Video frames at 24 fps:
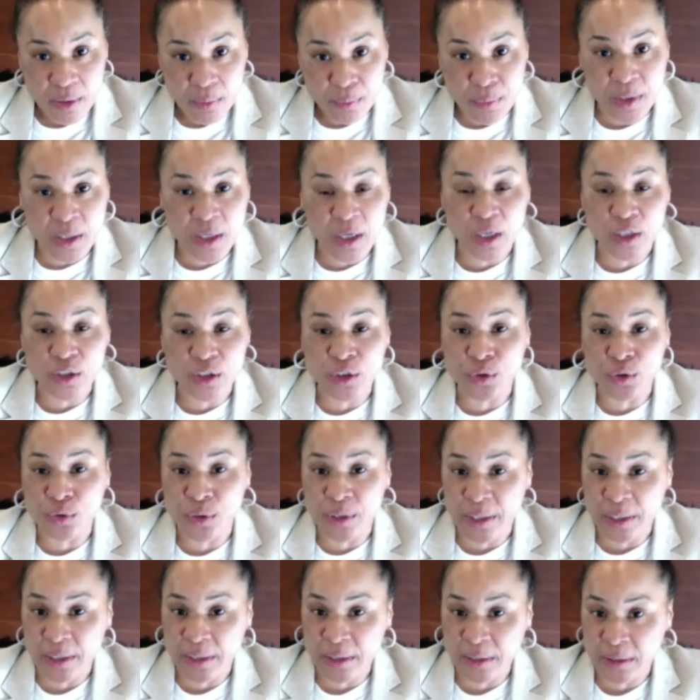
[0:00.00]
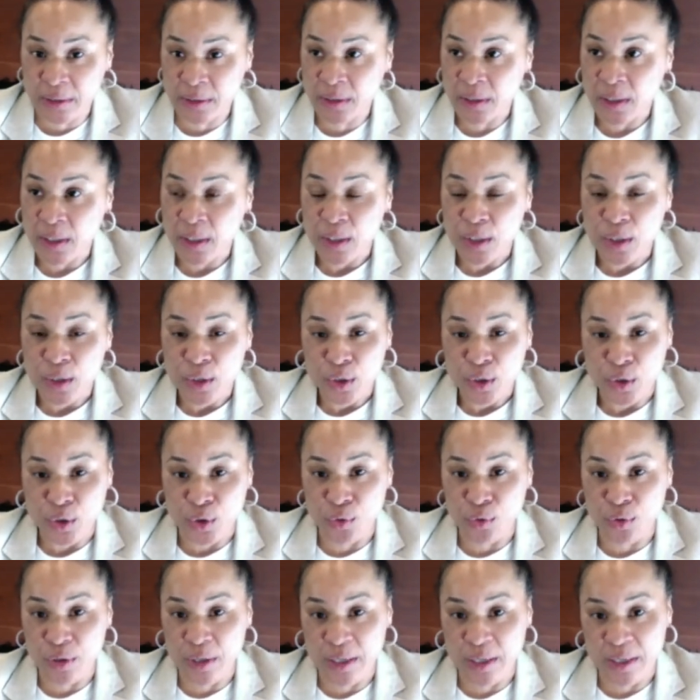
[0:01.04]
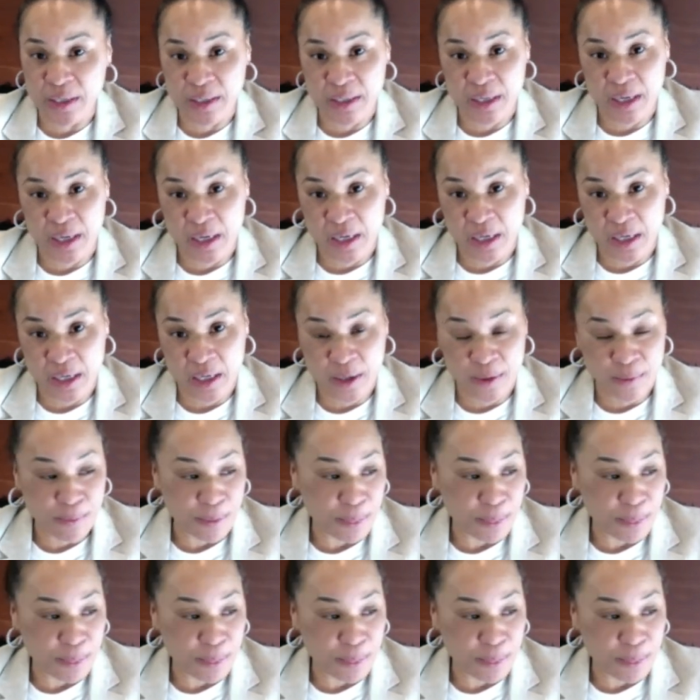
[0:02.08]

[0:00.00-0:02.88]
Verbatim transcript: because you didn't you didn't uh